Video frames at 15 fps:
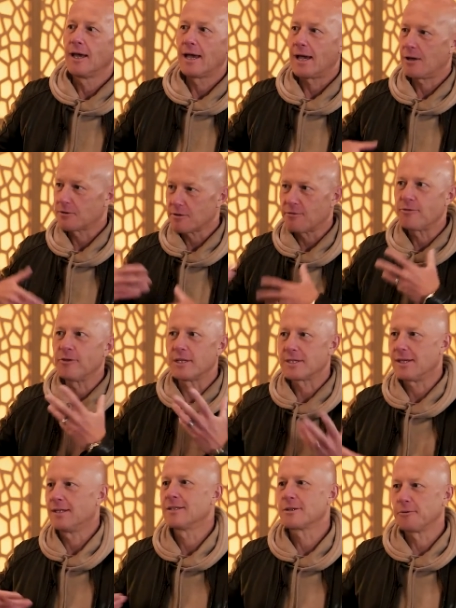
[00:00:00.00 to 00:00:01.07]
how to fit
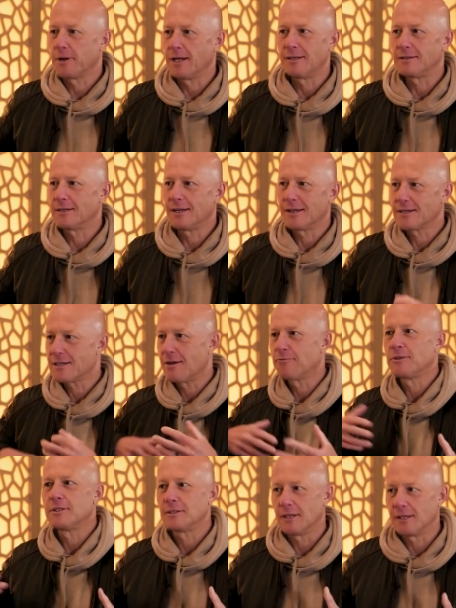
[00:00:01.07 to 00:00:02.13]
into anything because
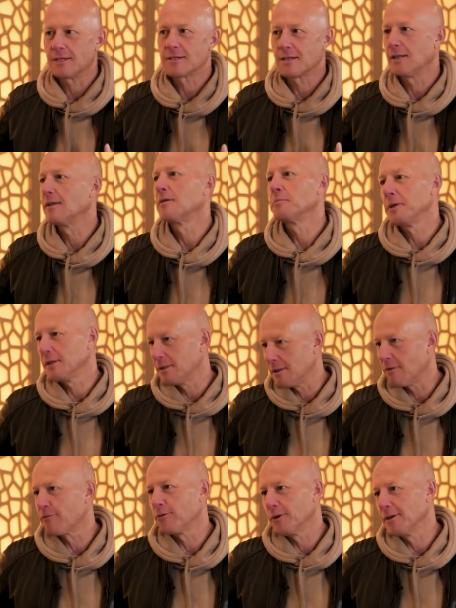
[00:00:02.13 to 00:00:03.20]
everything's a little bit
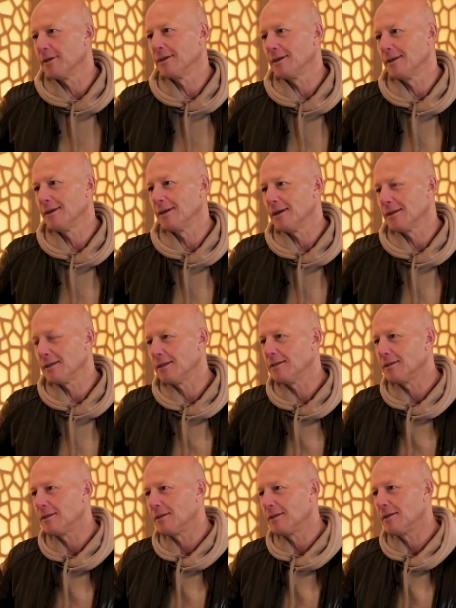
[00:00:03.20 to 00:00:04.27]
different. Mm-hmm.
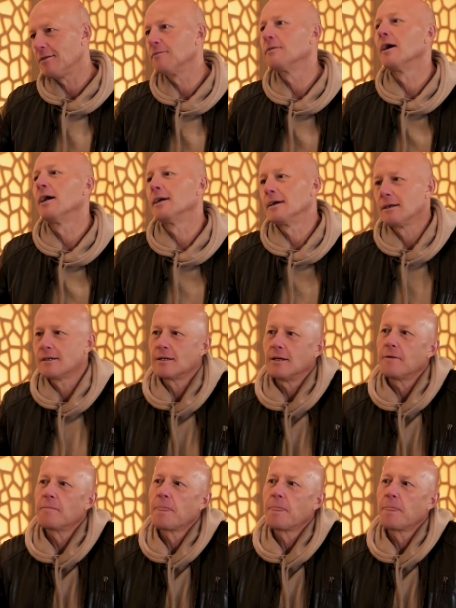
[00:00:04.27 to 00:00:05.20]
yes. right. Okay. Yeah,